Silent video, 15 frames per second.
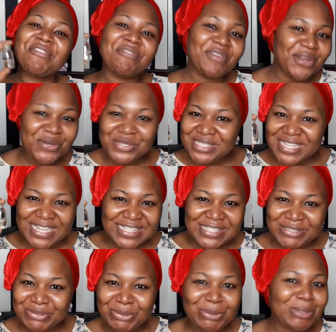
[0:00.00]

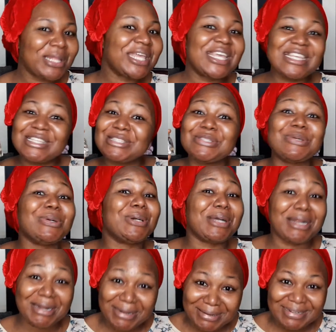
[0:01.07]
phenoxyethanol is your
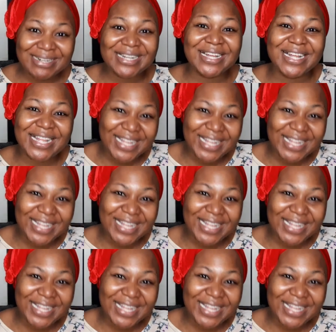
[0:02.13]
girl.